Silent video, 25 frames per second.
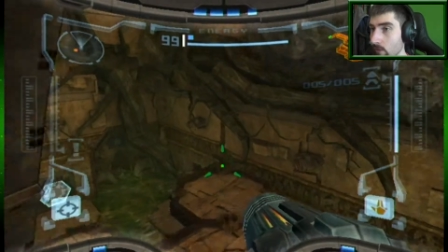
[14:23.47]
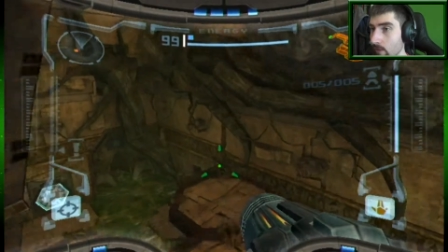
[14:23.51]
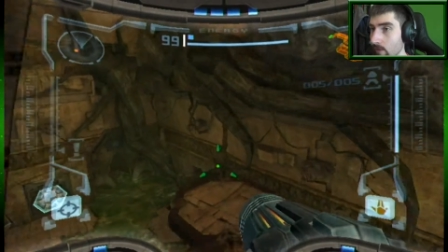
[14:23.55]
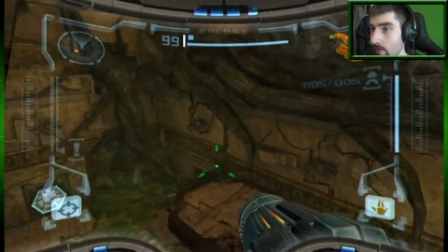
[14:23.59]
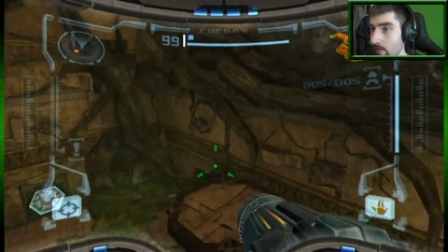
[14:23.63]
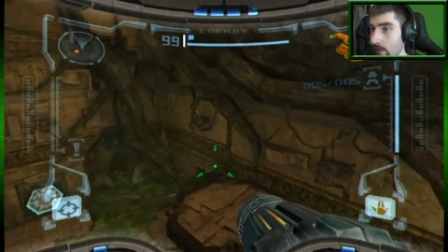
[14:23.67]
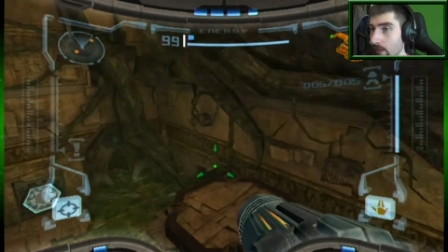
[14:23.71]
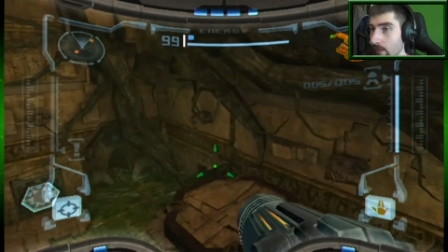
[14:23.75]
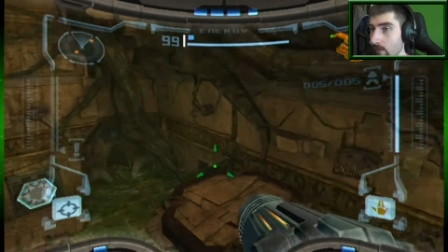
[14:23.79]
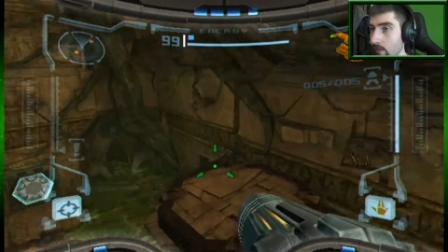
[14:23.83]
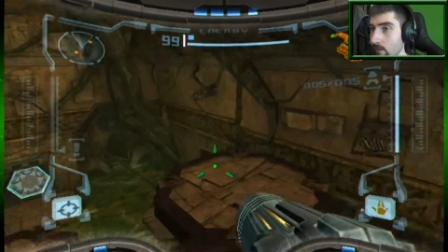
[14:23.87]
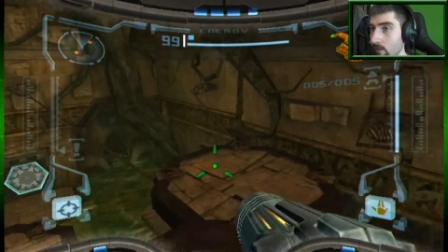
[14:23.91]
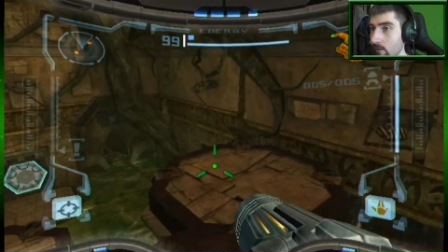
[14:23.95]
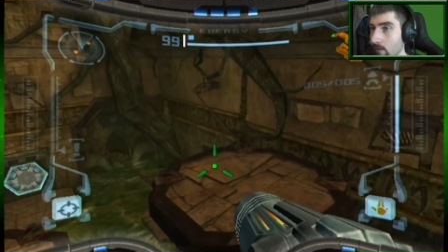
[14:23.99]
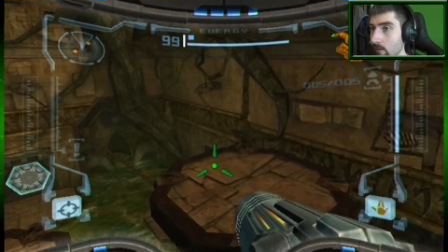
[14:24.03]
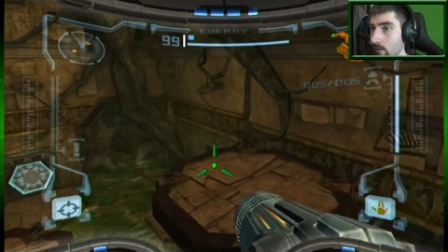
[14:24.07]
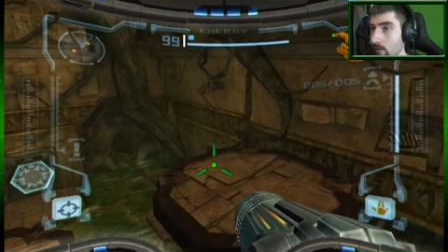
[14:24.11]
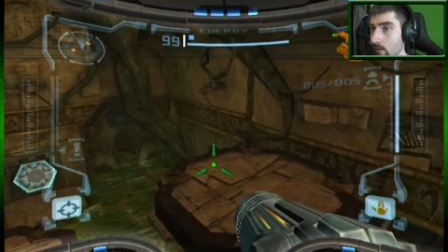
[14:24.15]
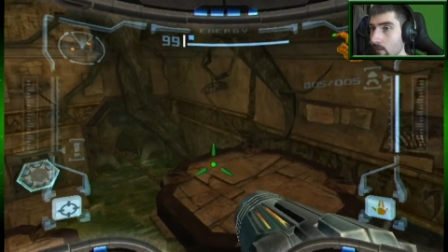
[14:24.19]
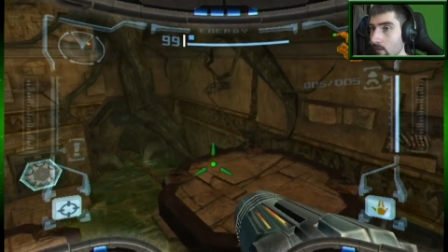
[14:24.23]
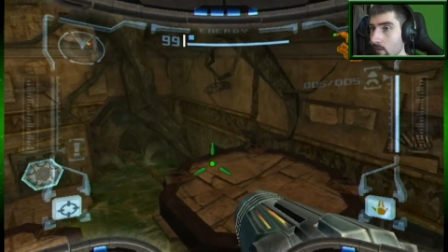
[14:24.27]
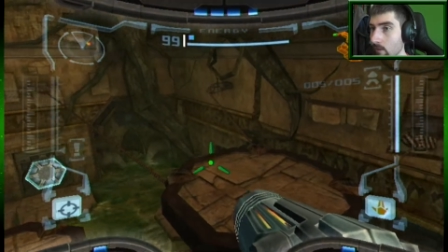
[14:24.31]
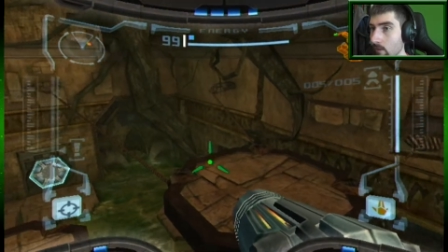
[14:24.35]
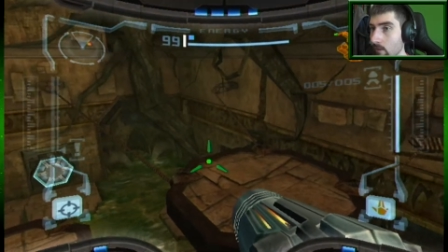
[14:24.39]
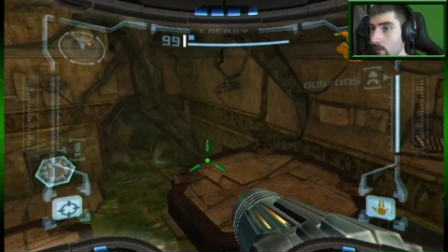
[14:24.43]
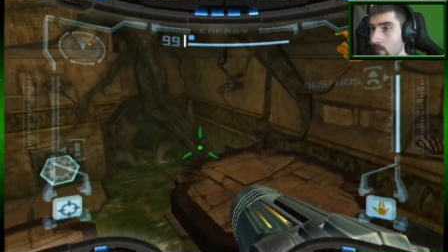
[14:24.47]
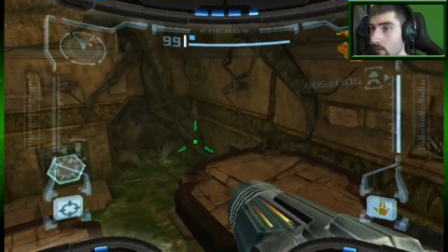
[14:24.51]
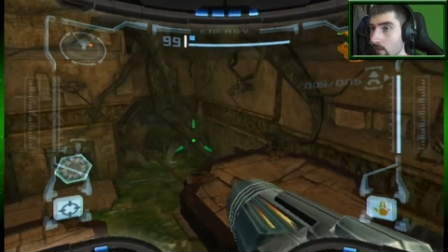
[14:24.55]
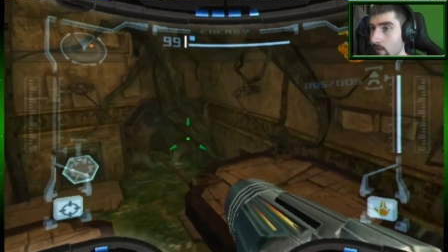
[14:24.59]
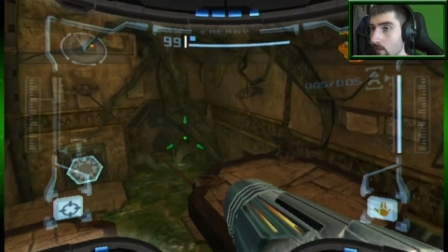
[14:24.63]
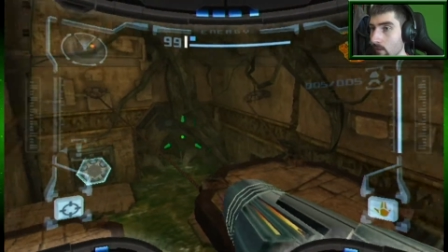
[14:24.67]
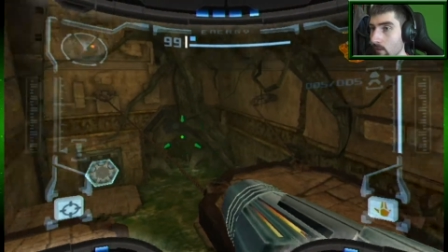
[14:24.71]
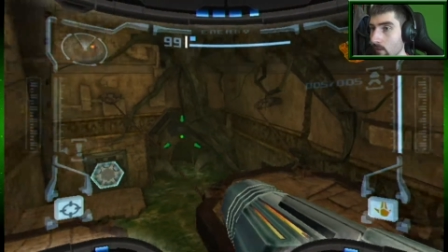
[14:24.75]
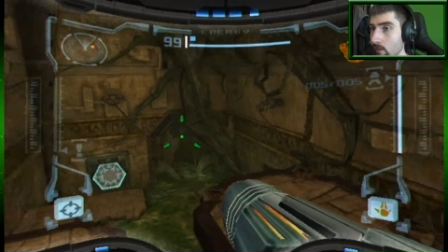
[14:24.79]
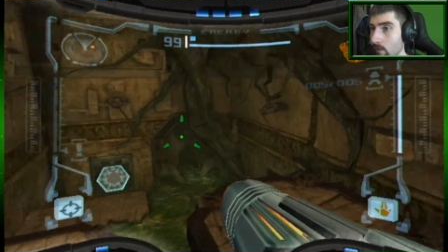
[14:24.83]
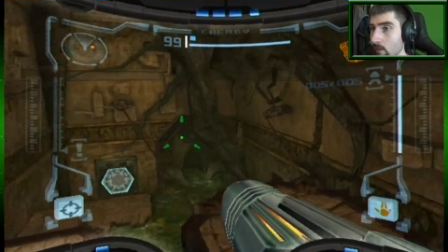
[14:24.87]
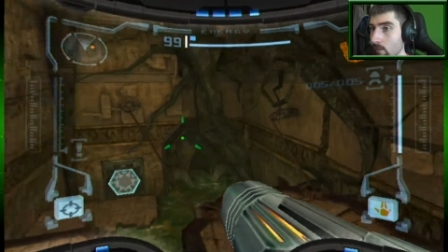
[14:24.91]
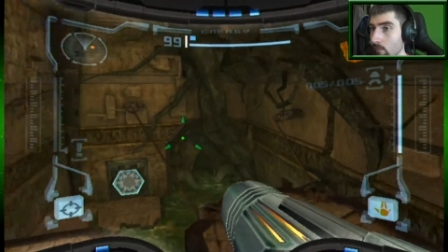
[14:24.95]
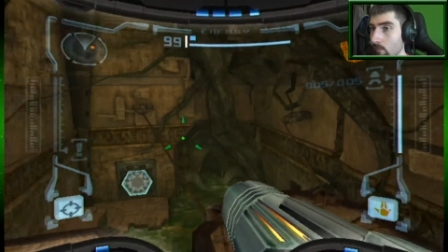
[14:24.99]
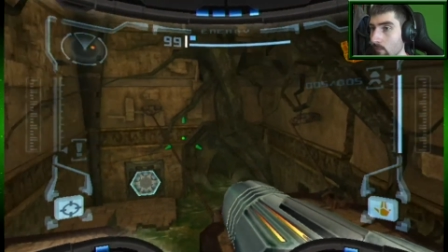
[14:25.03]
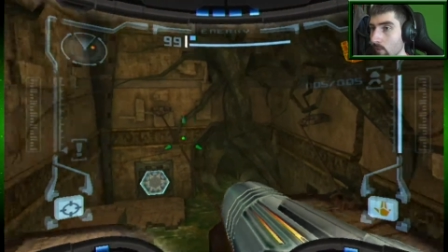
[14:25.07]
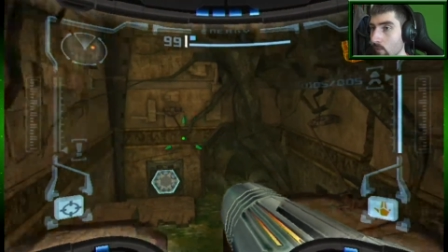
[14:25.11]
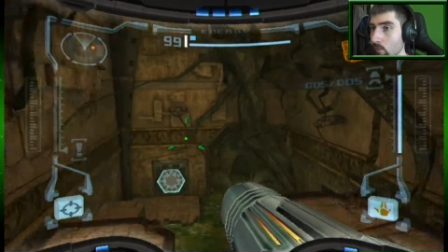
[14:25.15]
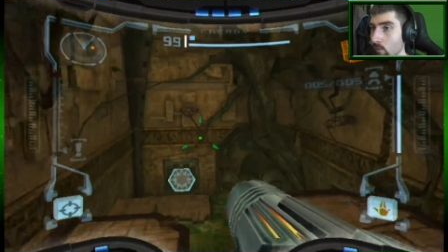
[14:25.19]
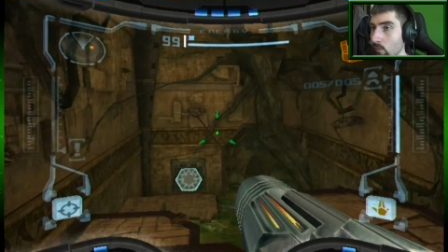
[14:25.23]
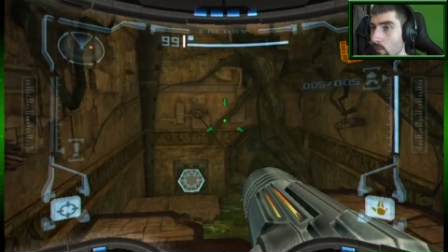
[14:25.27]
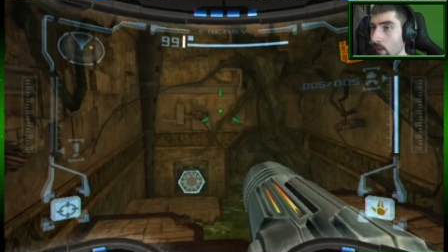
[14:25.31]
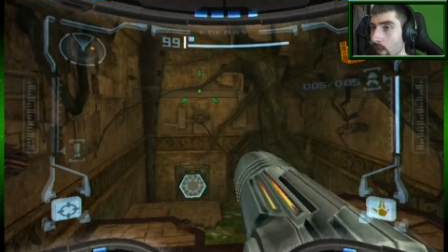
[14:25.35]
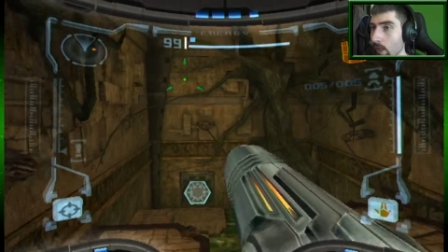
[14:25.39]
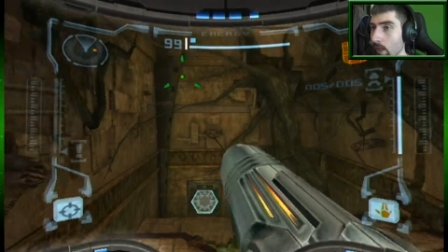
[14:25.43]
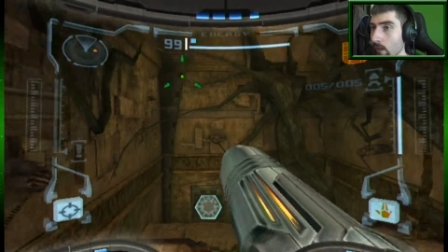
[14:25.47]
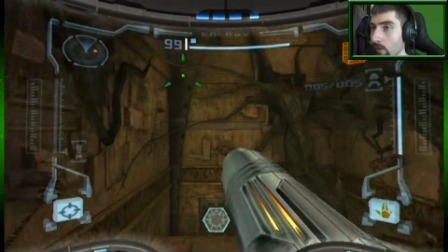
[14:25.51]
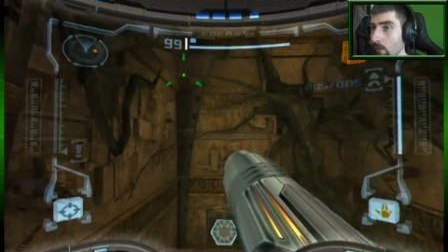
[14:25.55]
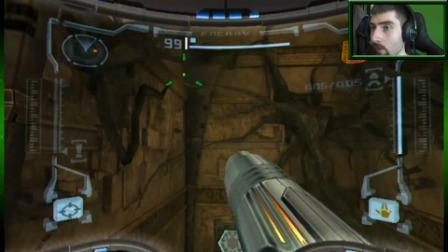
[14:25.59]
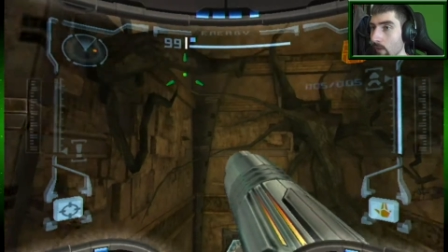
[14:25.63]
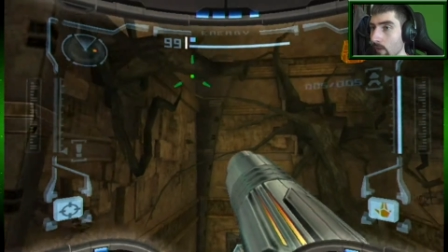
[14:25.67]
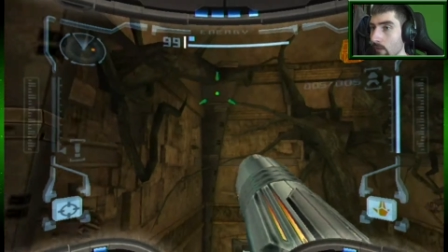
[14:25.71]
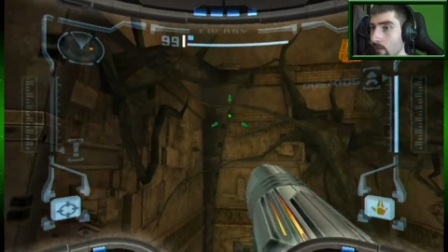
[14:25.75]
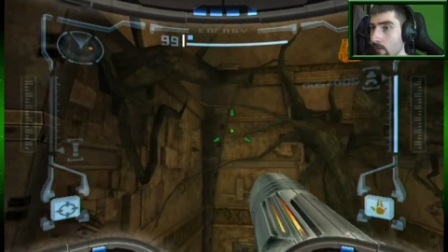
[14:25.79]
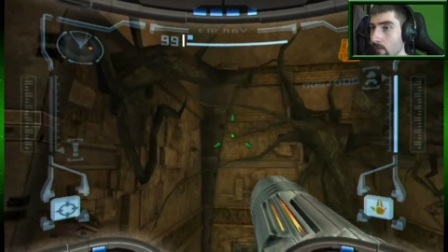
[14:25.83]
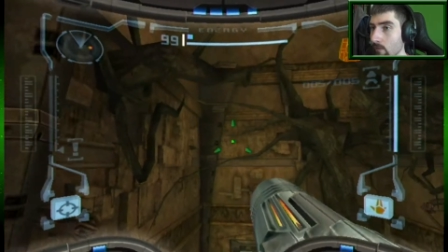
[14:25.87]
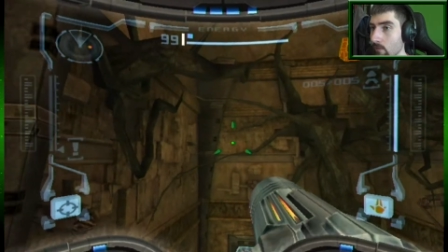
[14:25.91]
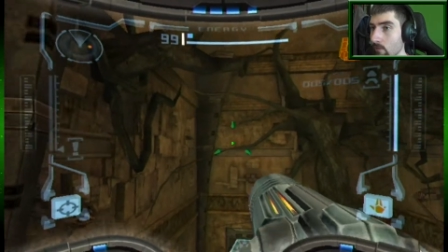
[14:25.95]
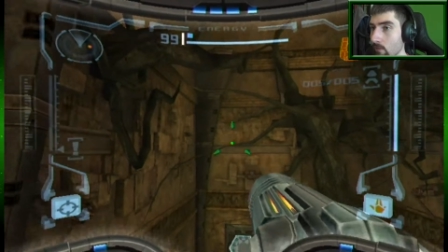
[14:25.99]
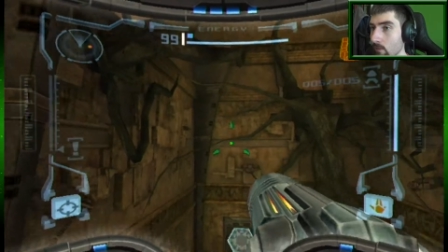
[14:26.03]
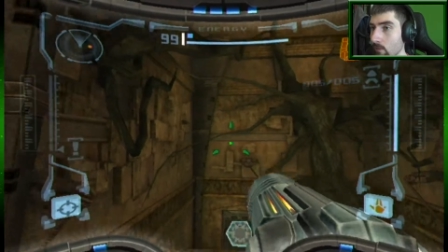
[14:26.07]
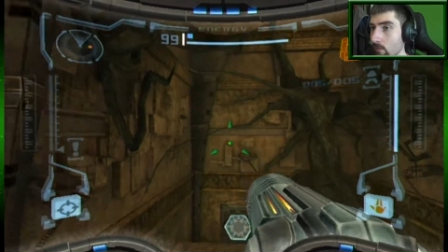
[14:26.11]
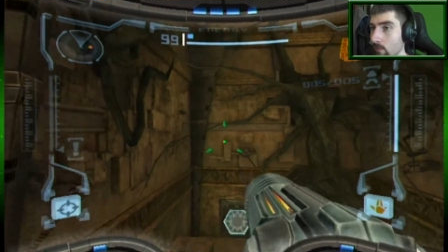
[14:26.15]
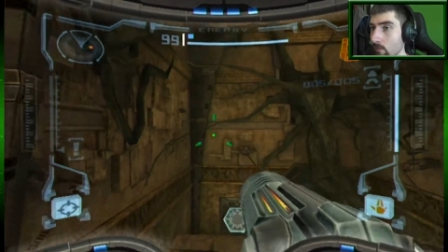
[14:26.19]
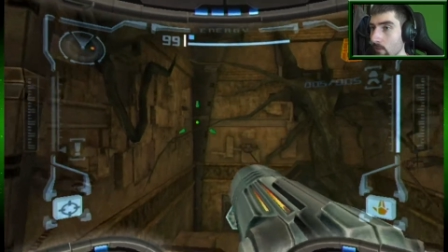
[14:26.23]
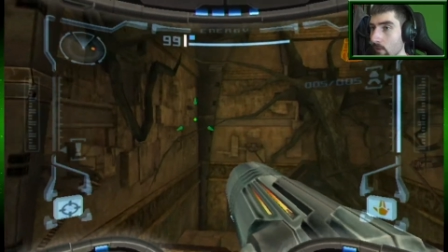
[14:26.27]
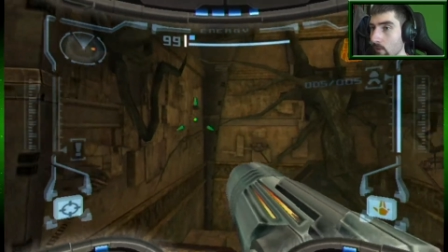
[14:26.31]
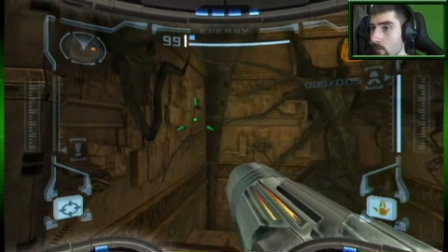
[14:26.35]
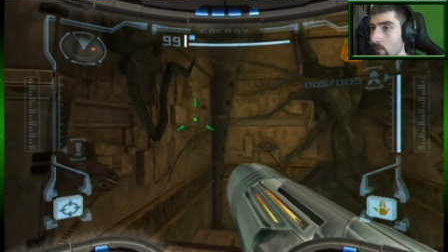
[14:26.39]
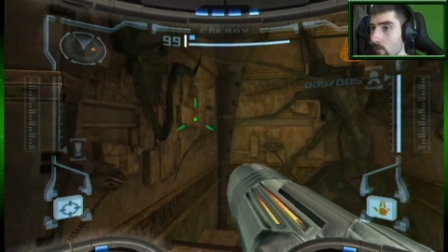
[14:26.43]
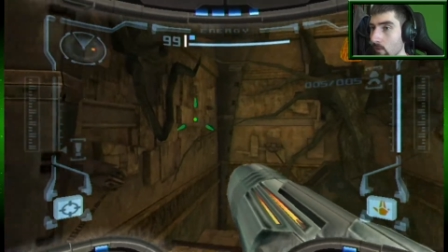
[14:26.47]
it said. But where in this room?